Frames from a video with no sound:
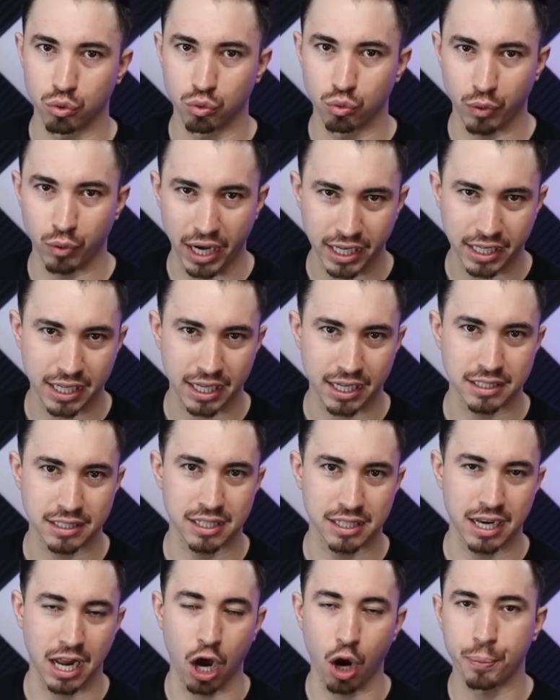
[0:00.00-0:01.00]
rankings
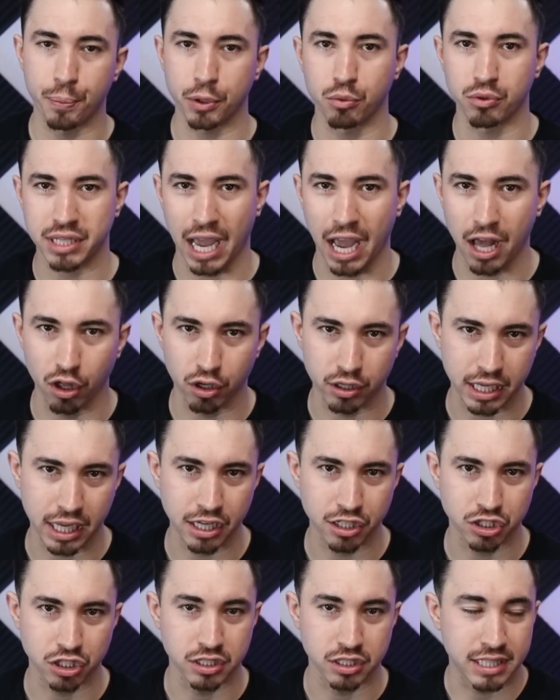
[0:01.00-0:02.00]
and helping with the
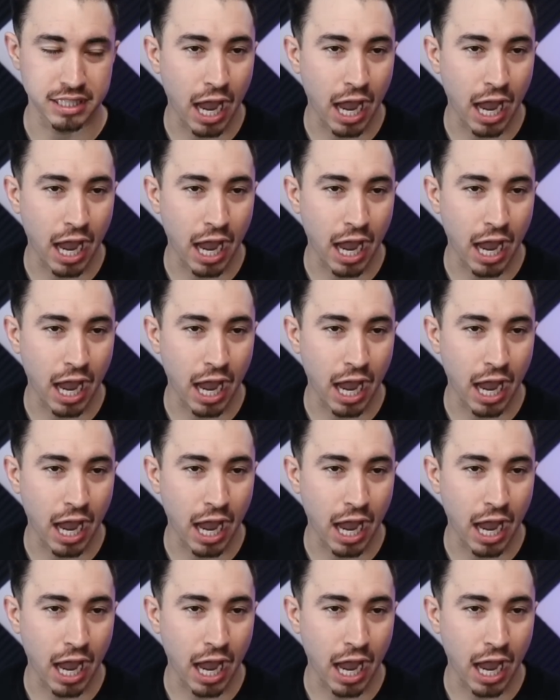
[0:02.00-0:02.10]
allocations?